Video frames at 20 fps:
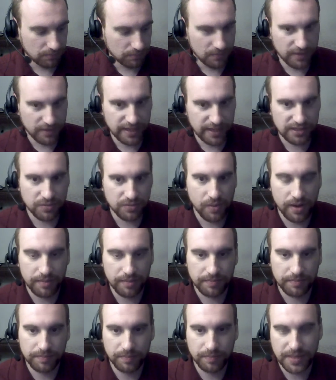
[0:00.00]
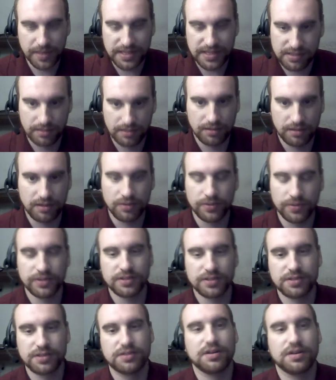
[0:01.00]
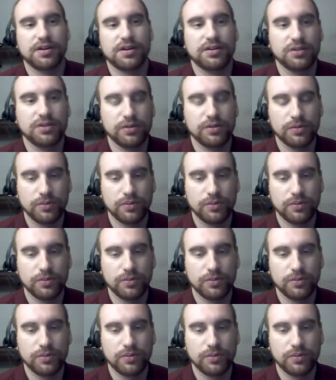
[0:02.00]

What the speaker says: that's why I'm basically going to start